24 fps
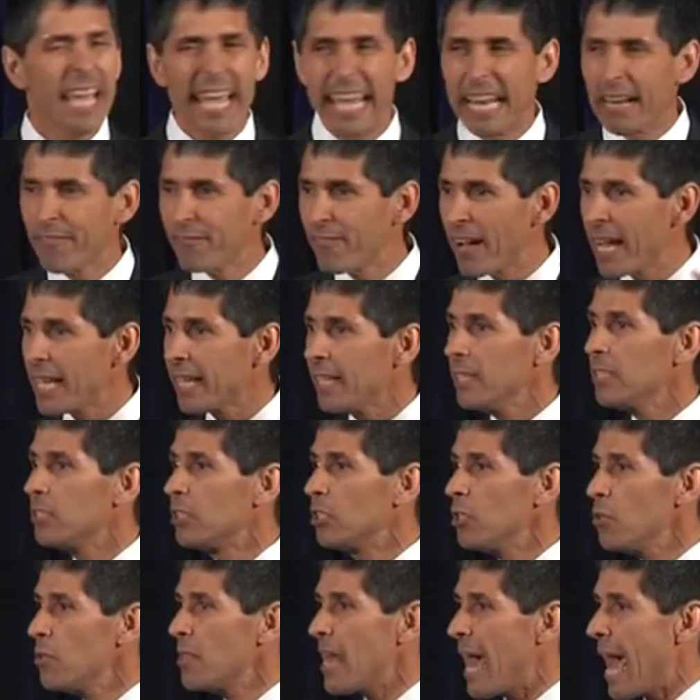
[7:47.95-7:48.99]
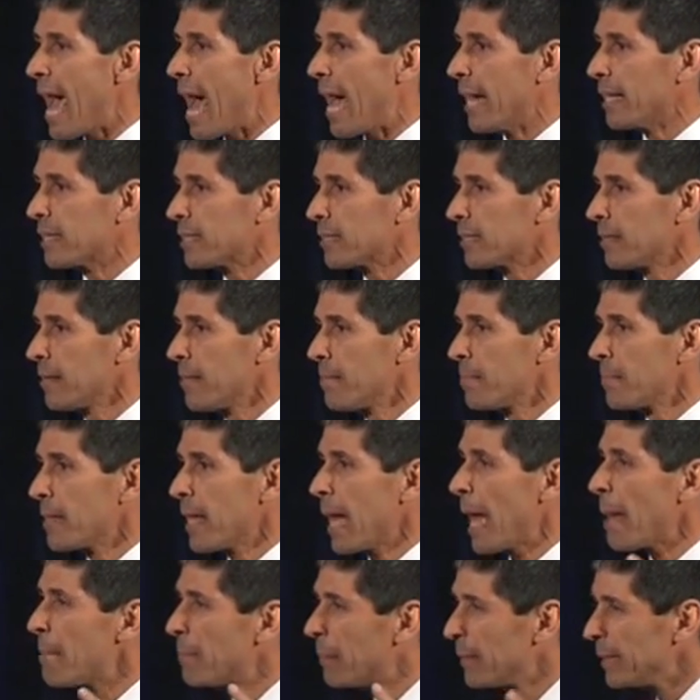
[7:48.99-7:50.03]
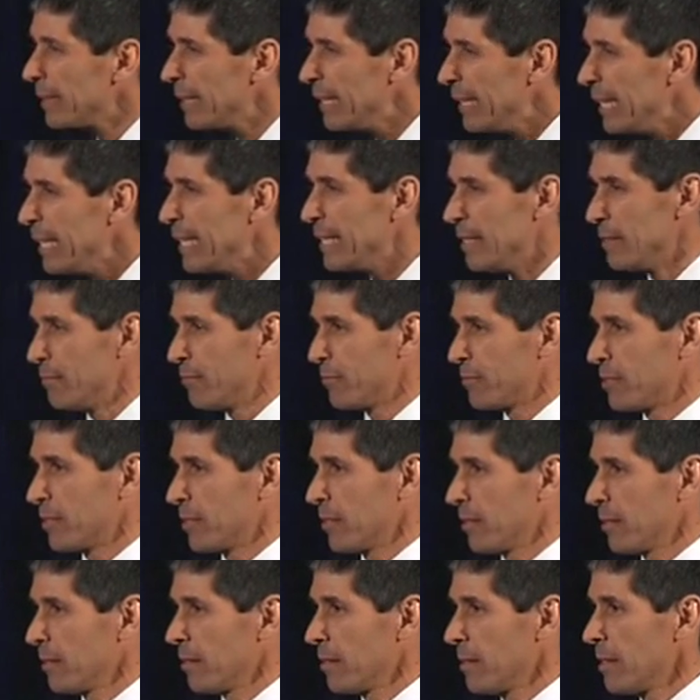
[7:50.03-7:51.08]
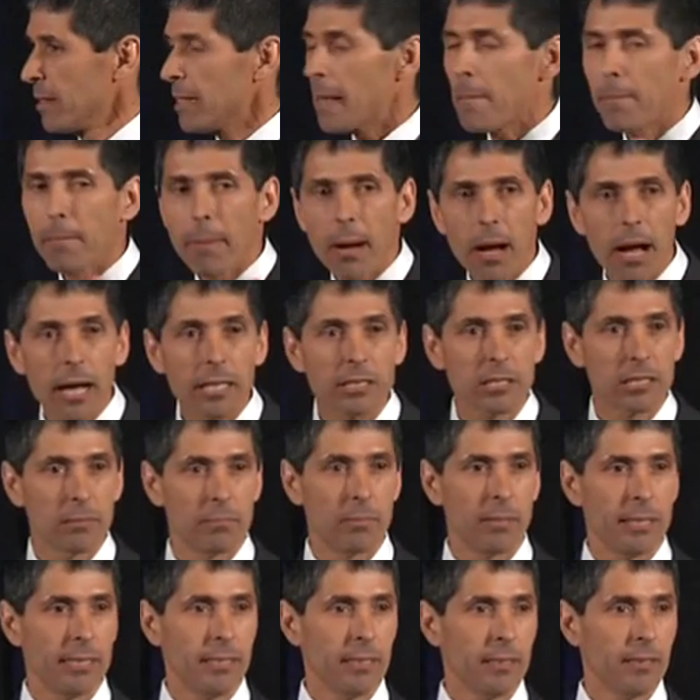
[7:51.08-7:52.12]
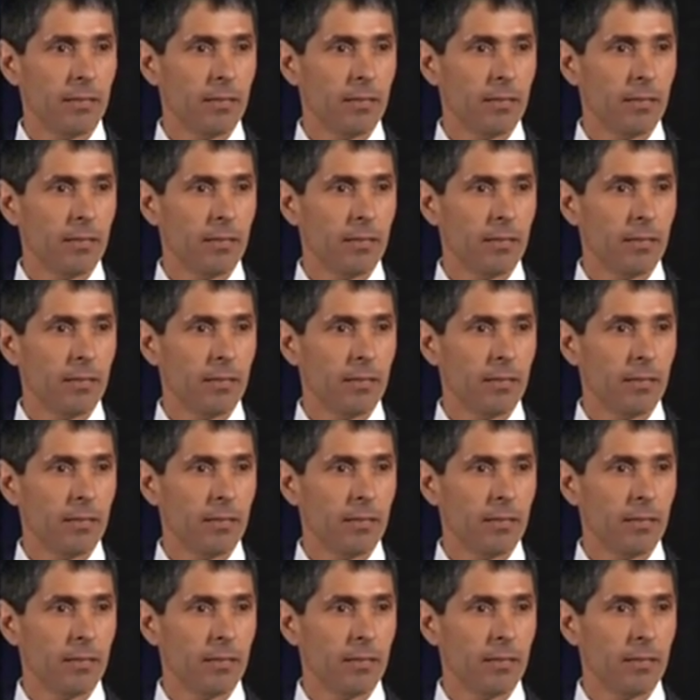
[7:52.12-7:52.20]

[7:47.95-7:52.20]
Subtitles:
And if I could do that, I believed that possibly